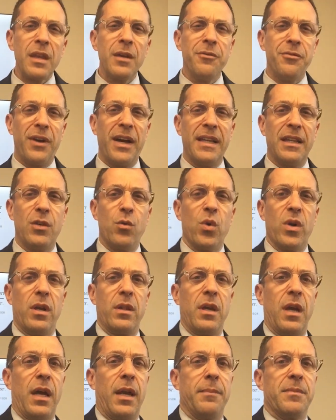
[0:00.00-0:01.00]
Finally, one of
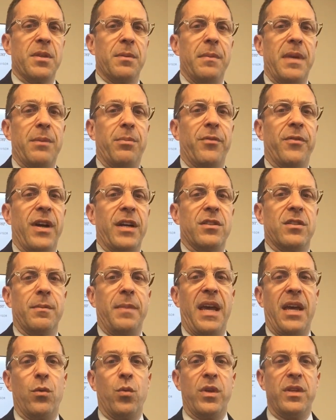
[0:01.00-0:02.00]
the items that may provide some
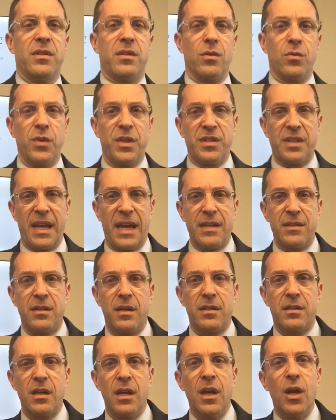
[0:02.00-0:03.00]
headwinds to risk
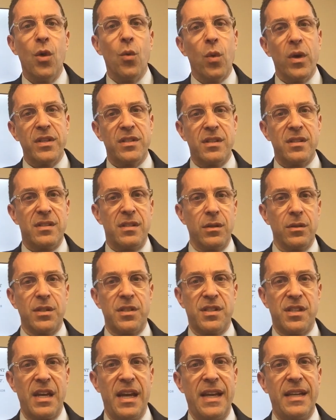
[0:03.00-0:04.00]
assets once this deal
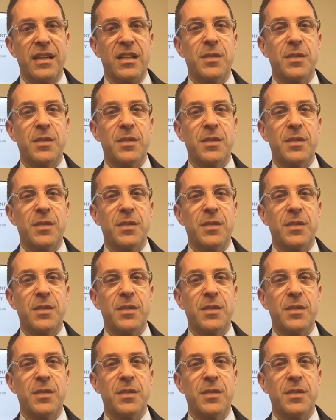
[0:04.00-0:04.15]
is signed,